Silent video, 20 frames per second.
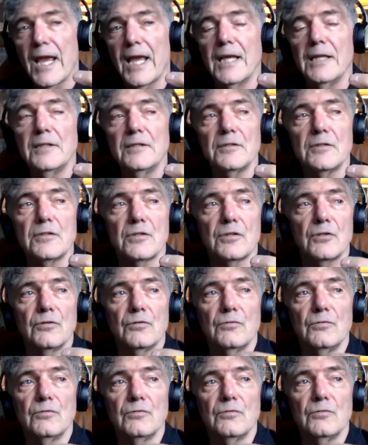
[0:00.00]

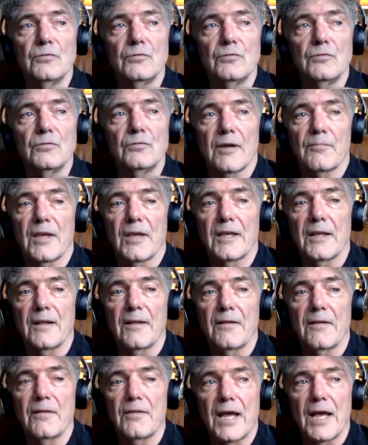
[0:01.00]
into
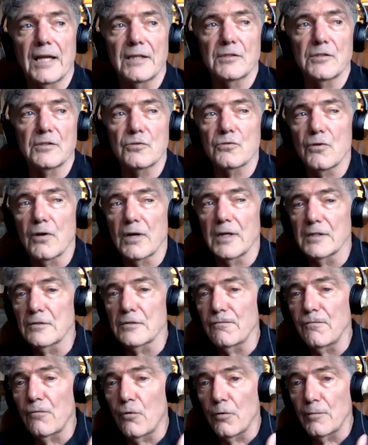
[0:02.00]
something that's
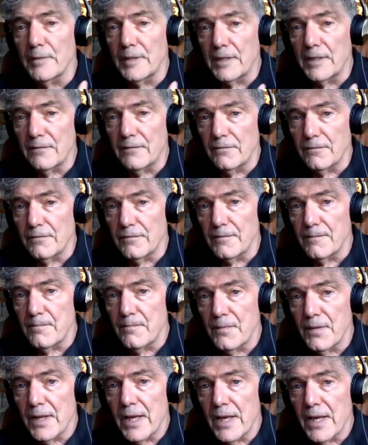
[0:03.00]
transformative
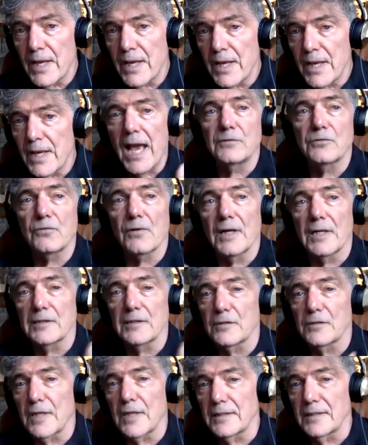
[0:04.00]
and
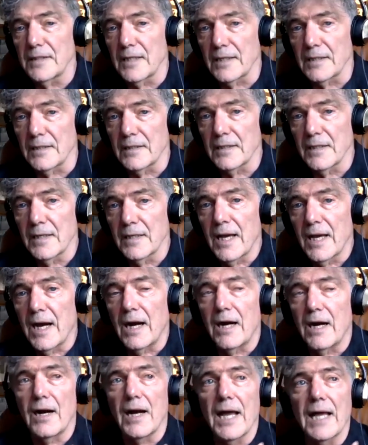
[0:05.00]
transcendent.
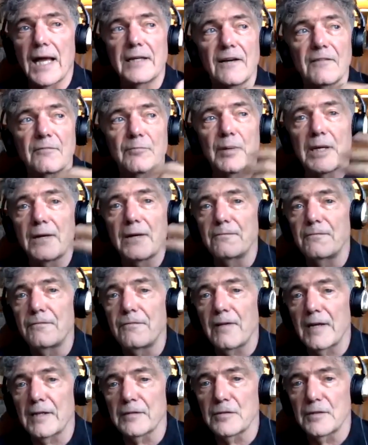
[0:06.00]
And I've become
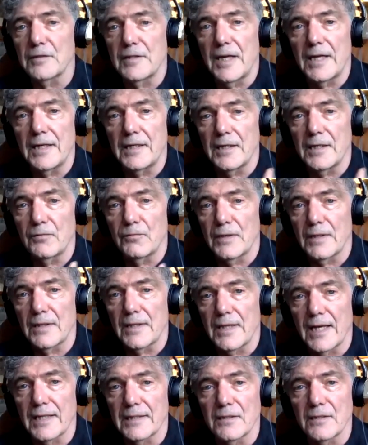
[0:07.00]
fascinated with
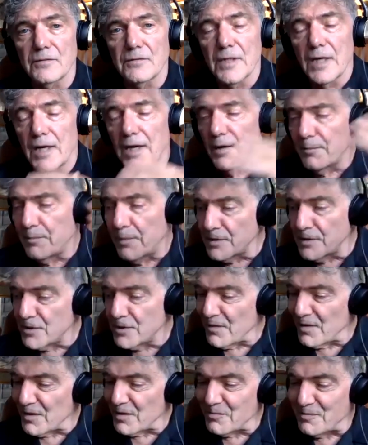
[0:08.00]
that. There's a bunch
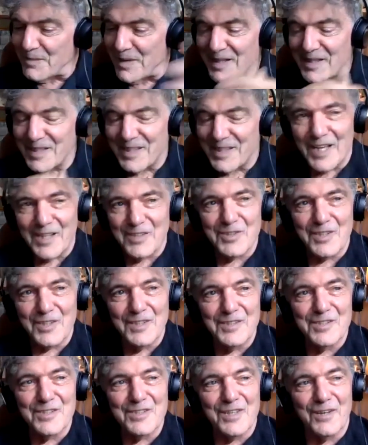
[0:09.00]
of other
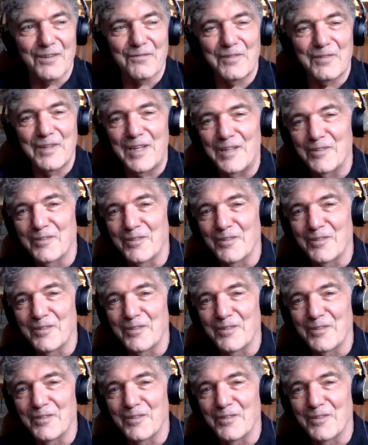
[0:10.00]
meditations, Feeding